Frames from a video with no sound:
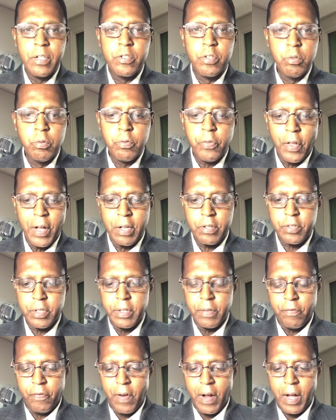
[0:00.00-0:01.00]
In
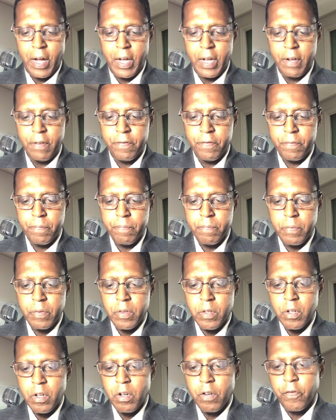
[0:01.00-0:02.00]
2005,
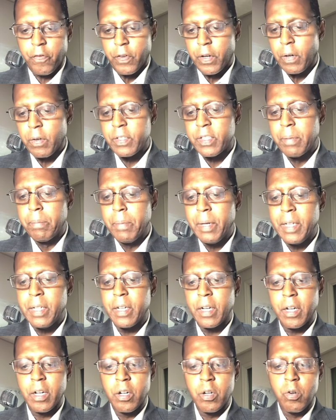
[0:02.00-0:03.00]
Florida
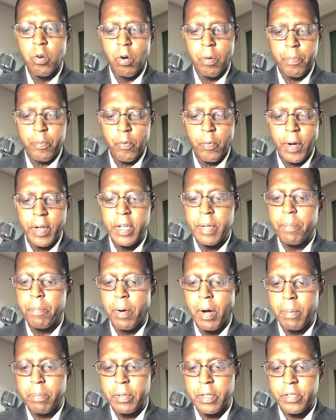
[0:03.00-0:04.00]
Media
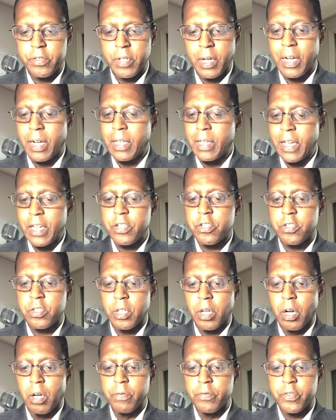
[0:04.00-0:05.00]
Incorporated published a
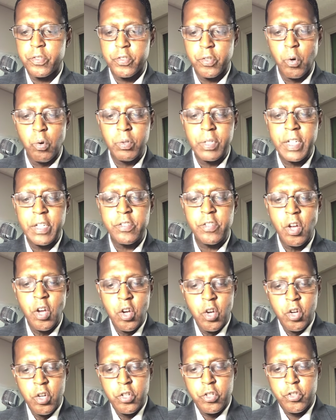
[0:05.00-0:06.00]
collection of
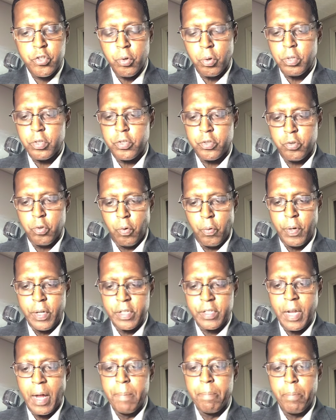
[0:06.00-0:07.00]
Solie's short
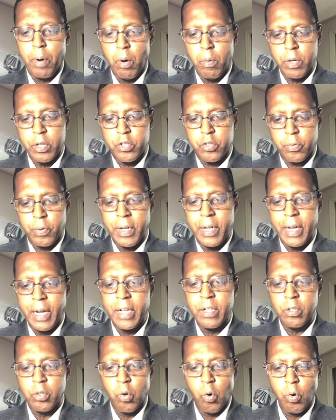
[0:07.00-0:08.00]
stories and
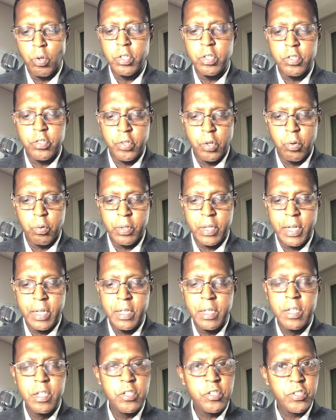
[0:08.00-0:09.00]
poetry in Gordon
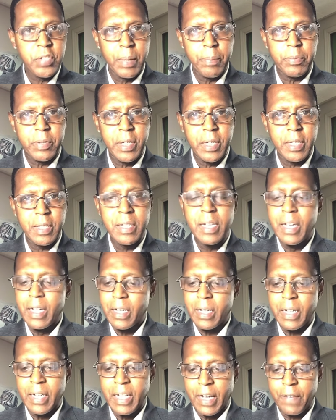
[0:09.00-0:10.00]
Solie,
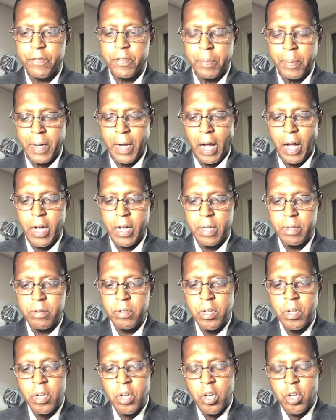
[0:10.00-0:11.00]
Something Left
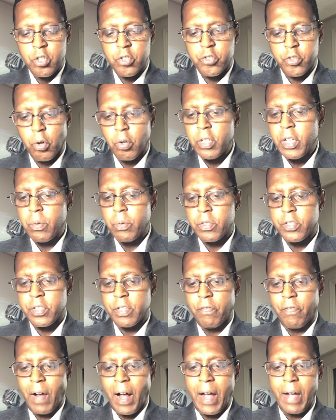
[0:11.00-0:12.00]
Behind. Solie
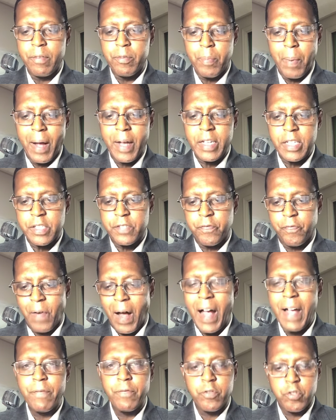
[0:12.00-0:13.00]
was survived by his
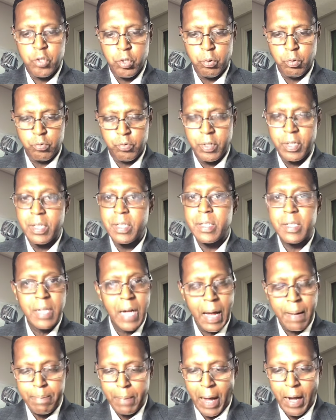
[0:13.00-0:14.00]
5 children.
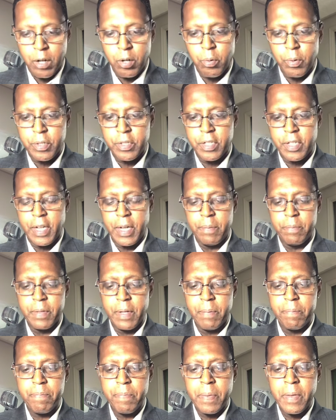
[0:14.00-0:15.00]
I'm not going to
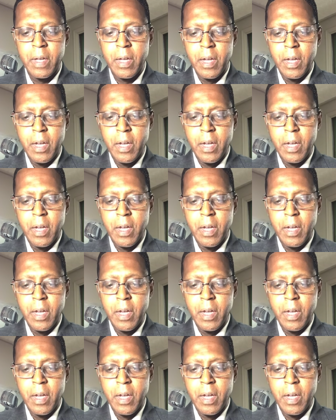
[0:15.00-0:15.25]
name them.